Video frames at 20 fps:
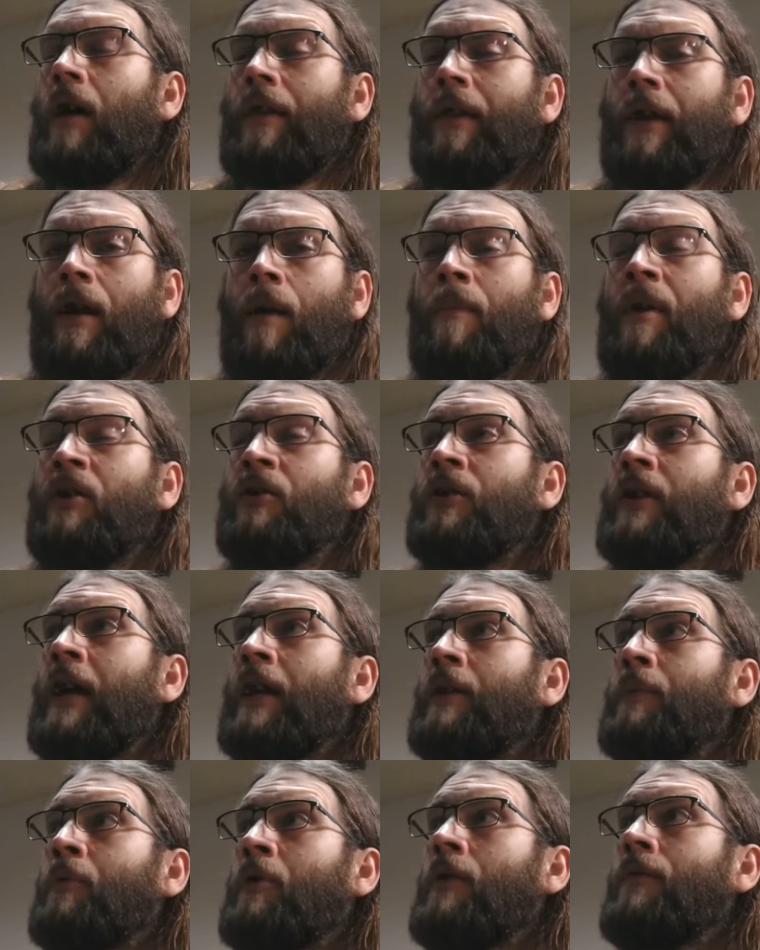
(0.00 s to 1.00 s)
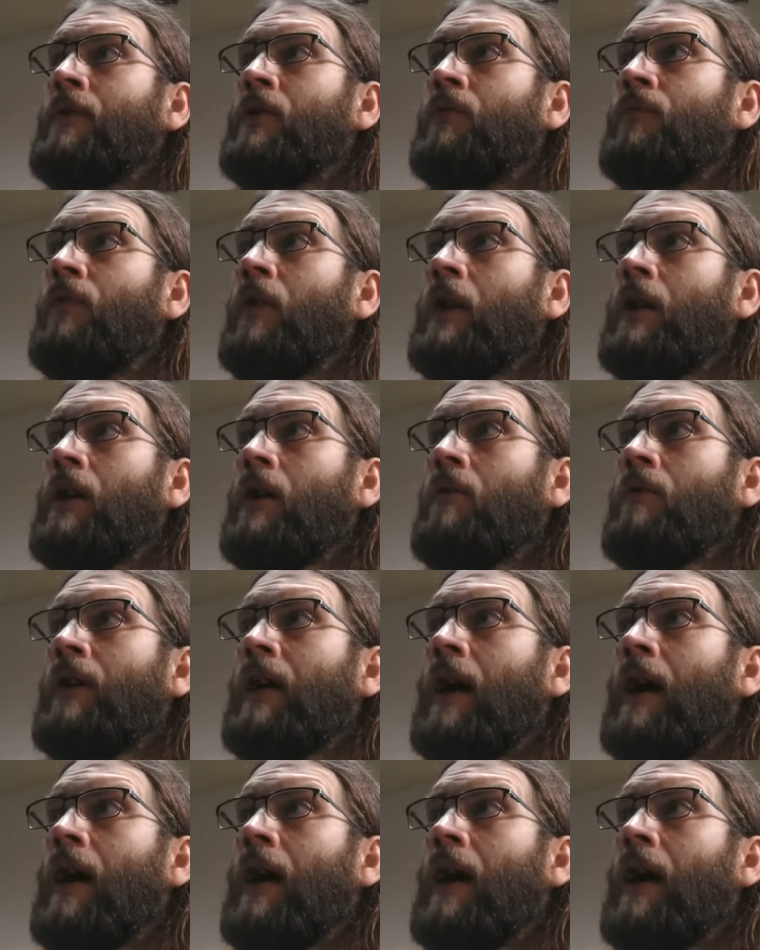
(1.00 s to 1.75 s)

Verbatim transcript: I think I mentioned that in the previous video.